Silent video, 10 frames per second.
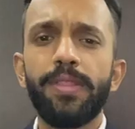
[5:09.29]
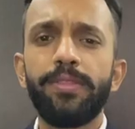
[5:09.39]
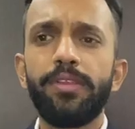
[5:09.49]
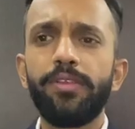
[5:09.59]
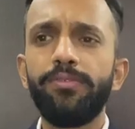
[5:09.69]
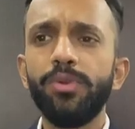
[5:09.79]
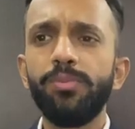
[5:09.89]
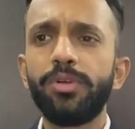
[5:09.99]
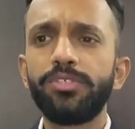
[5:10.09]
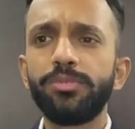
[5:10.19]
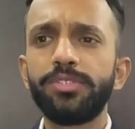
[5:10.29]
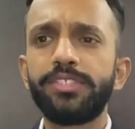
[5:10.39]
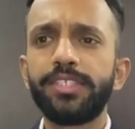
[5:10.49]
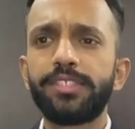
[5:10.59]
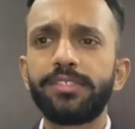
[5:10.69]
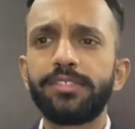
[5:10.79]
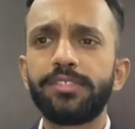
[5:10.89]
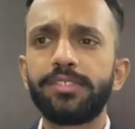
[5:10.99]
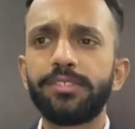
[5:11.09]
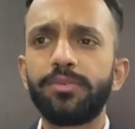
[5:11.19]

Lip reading: There are few possible statuses,